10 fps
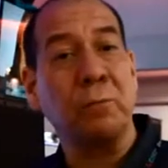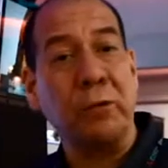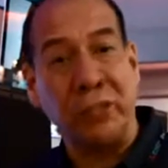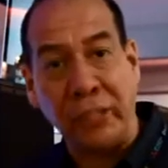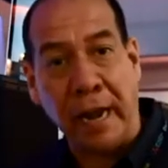
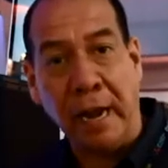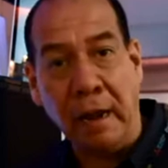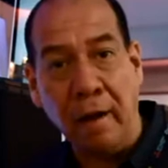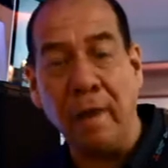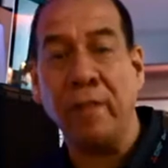per se
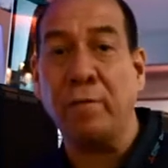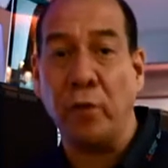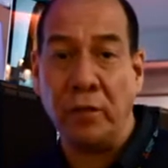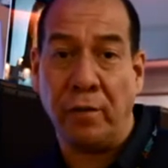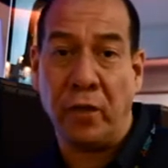on the
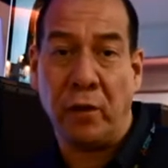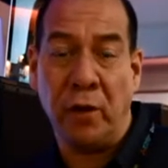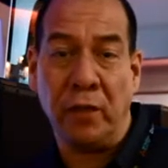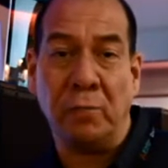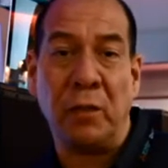fronts of the
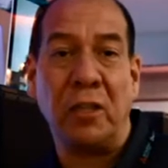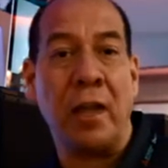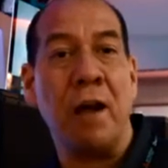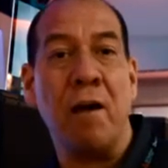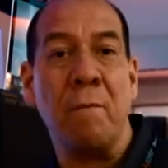grills, but
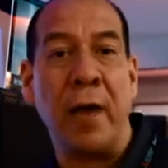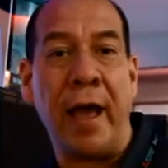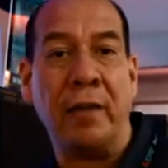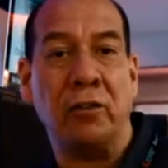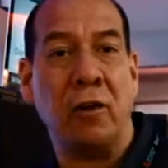they are
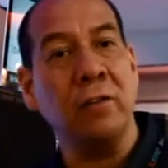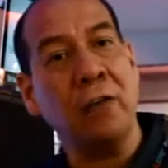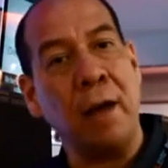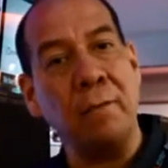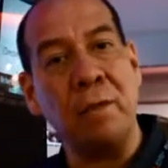badged on
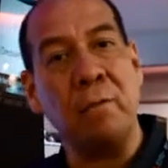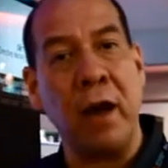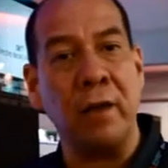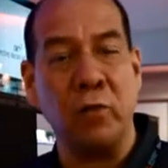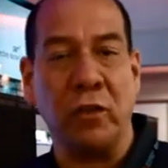top and the
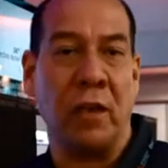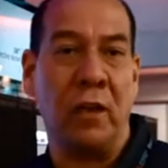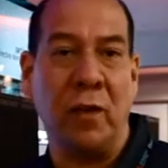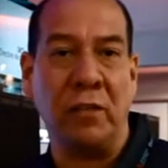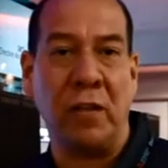bottom with the
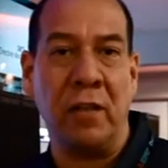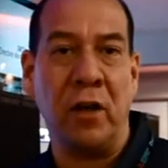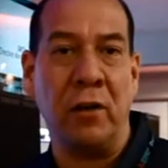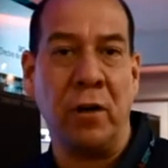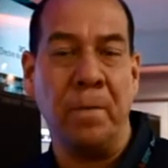QSC
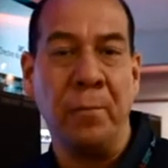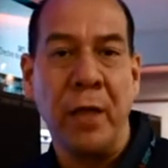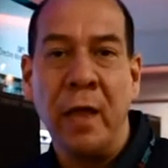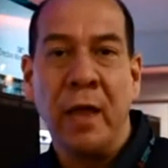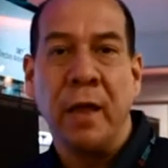logo.
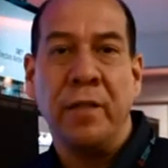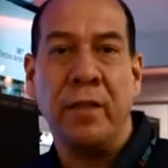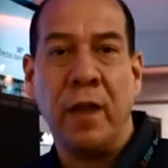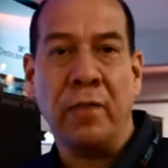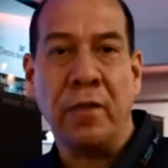
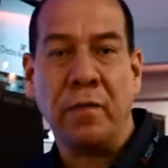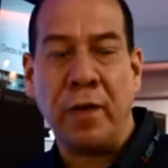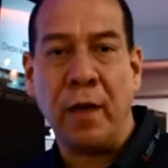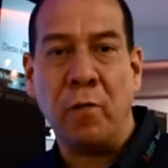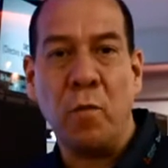The other
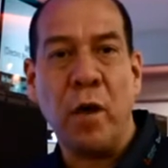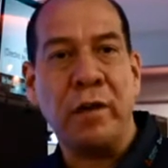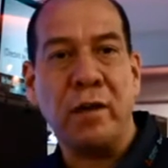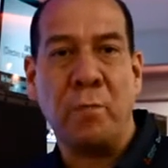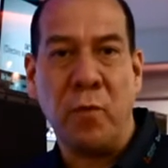thing we
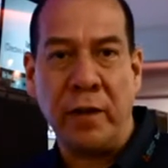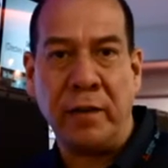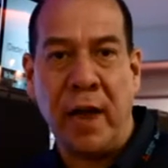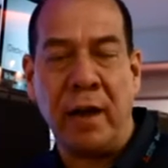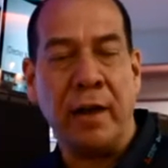wanted to
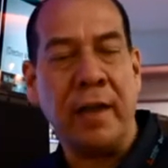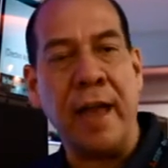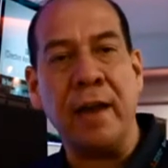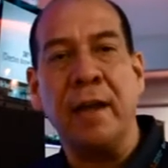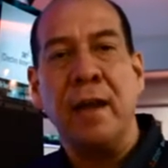point out,
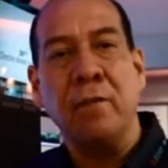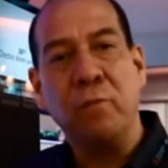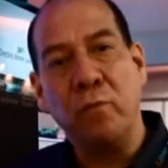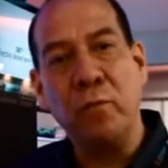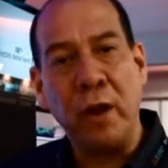again,
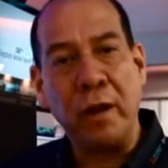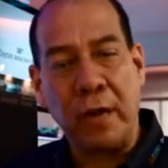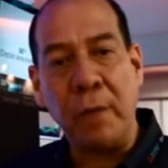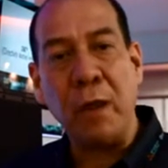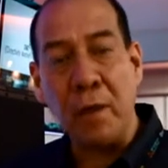
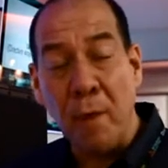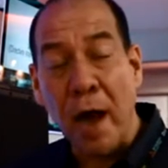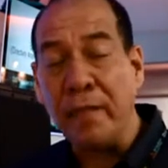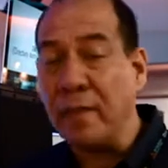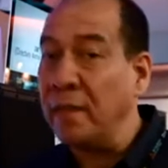keeping in
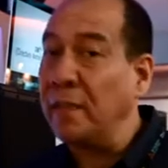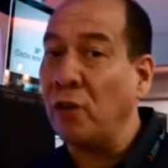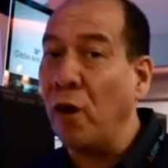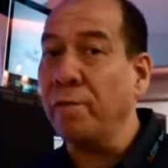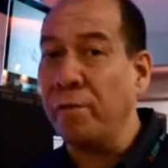mind that
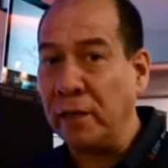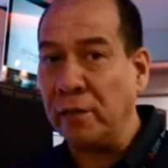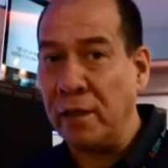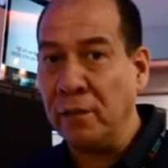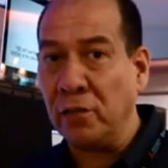these are
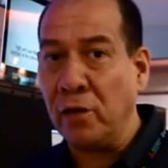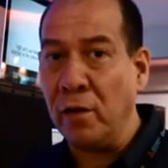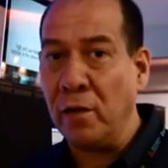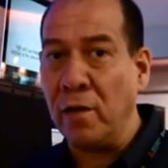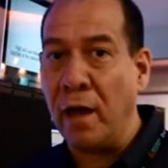fixed
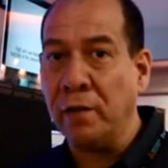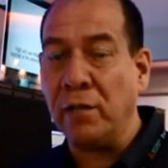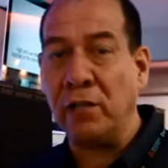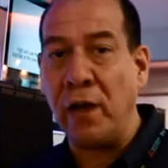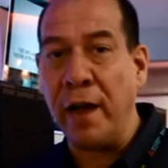install
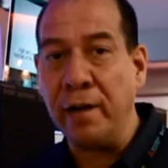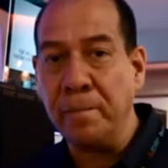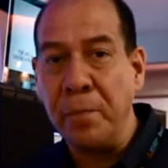design,